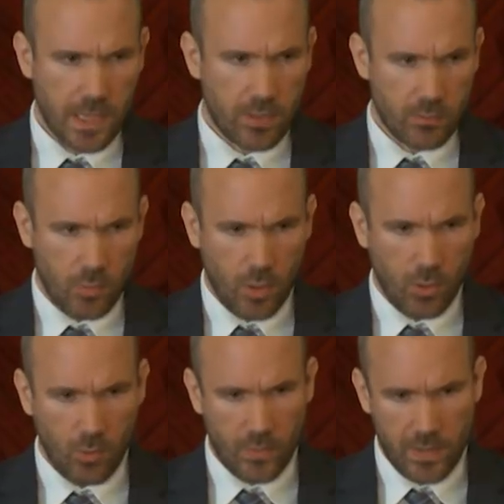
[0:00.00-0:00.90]
had a
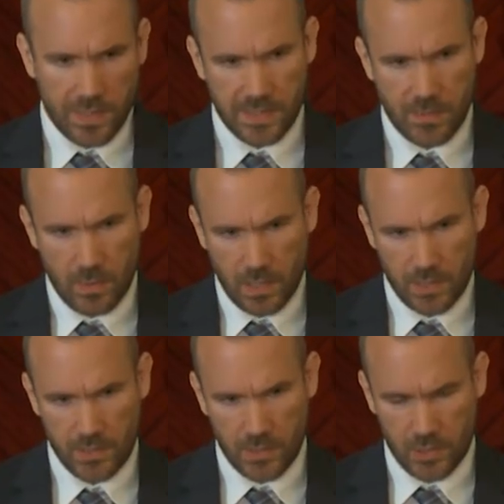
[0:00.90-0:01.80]
role very similar
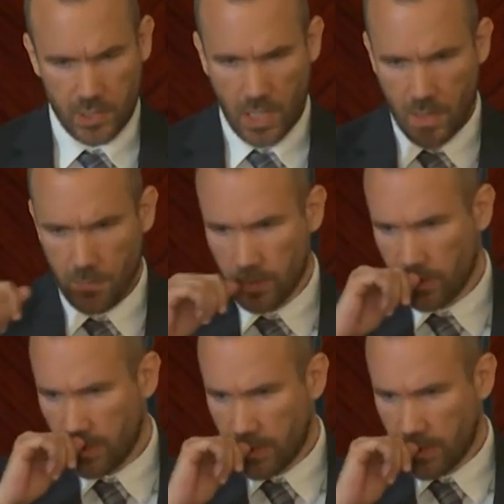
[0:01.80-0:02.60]
to the shaman,